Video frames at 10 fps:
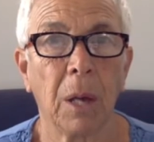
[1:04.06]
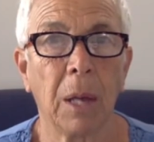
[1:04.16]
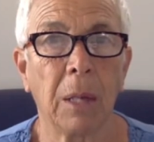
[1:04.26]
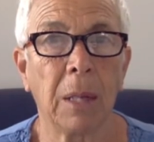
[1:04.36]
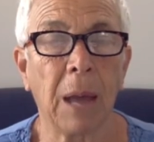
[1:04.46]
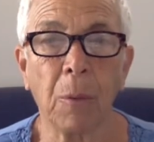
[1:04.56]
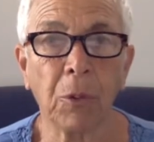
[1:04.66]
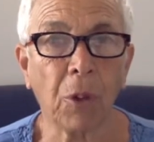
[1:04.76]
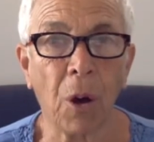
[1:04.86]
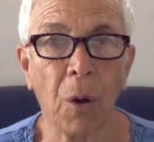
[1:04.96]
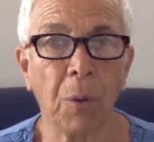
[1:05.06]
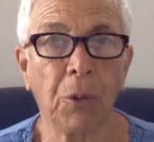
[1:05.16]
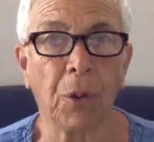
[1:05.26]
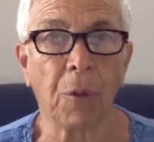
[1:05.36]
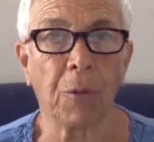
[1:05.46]
And that was
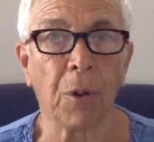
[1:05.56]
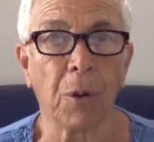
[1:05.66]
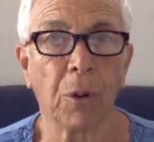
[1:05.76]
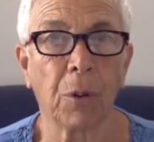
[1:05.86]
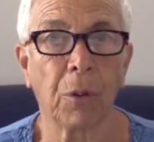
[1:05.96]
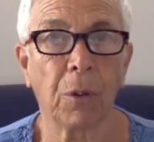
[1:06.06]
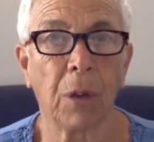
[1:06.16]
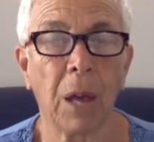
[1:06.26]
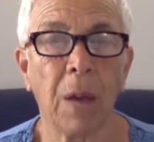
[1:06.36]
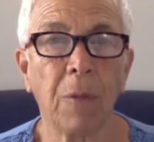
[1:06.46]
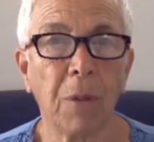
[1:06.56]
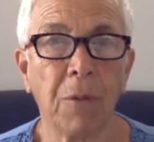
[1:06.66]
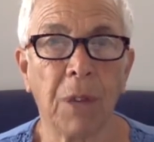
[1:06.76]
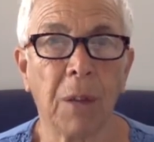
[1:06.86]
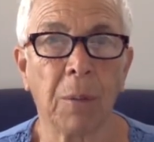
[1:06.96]
always our focus. Every
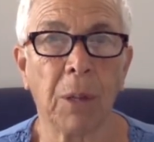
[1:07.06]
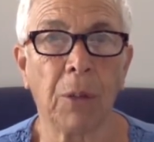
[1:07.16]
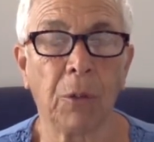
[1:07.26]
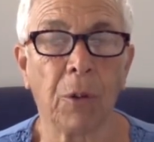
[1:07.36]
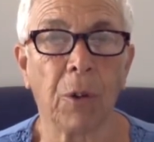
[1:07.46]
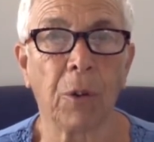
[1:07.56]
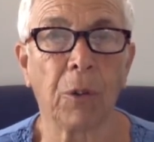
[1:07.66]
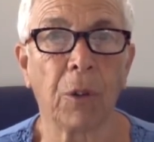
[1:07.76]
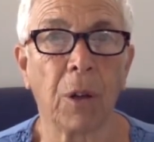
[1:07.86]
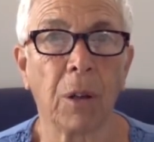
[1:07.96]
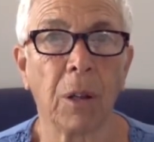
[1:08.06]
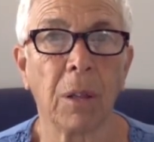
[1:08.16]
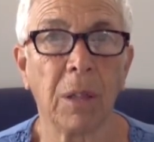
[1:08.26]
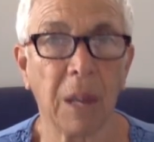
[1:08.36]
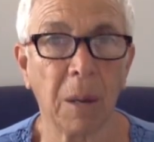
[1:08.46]
family is focused on
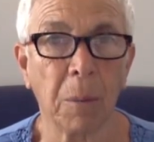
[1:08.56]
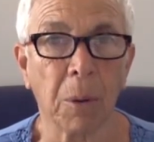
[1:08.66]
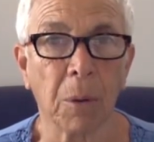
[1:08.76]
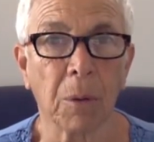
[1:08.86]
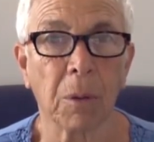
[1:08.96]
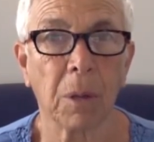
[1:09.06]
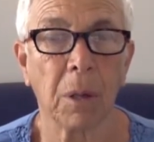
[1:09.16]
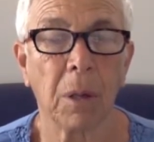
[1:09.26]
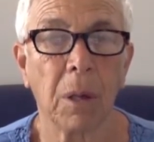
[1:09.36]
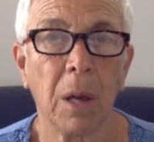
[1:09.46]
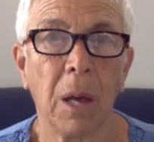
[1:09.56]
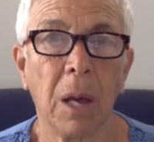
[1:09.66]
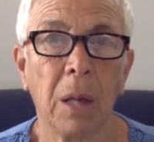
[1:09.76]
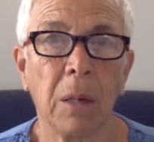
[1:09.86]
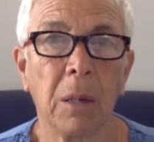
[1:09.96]
their birth.
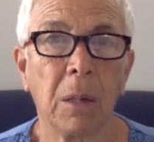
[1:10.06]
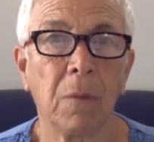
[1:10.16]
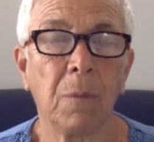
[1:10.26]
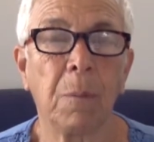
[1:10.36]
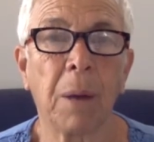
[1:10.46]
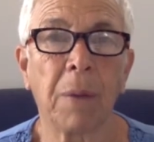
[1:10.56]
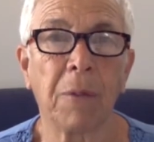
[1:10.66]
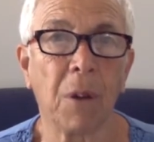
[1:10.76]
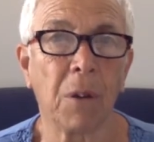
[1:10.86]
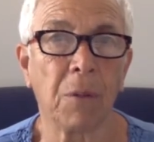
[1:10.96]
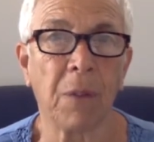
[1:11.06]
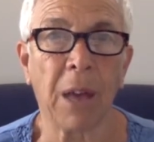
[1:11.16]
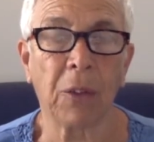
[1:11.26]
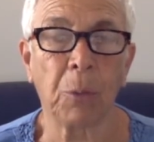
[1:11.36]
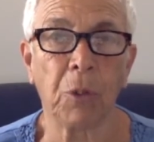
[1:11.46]
And by far, the
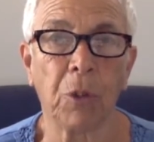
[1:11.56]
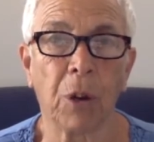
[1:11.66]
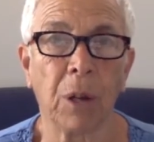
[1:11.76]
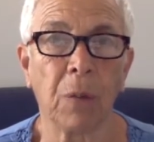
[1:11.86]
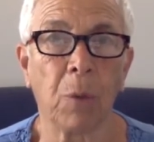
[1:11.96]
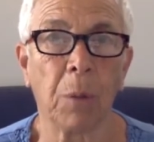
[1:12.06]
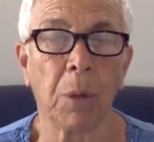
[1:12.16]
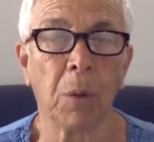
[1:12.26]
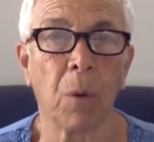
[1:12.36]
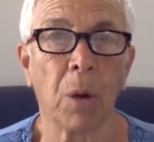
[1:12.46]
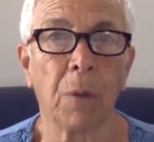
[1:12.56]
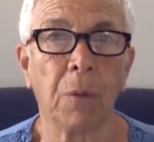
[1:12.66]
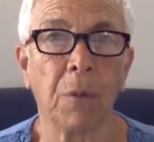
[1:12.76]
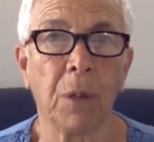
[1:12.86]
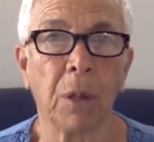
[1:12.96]
vast majority of women want to
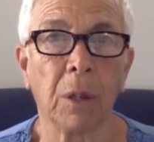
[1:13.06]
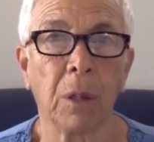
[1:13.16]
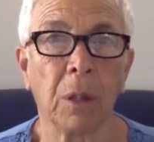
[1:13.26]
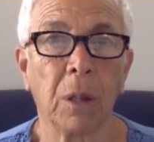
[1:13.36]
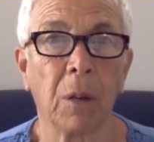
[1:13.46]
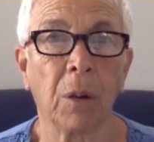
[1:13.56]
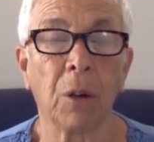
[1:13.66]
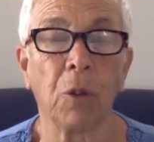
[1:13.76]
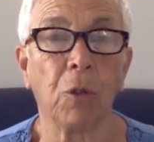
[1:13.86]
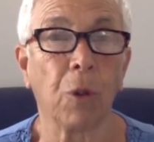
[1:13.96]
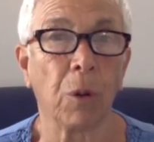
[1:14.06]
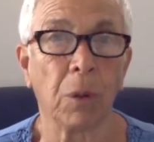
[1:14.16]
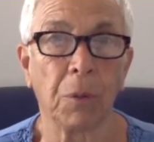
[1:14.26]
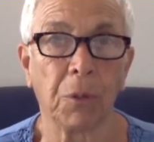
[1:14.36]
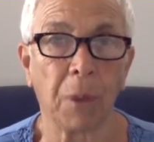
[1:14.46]
feel that they're in control
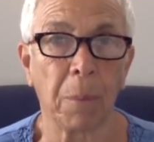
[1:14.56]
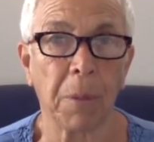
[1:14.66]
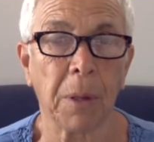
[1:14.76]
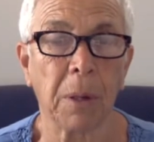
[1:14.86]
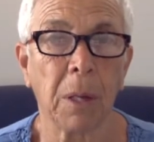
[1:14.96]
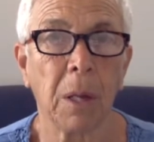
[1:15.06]
of something.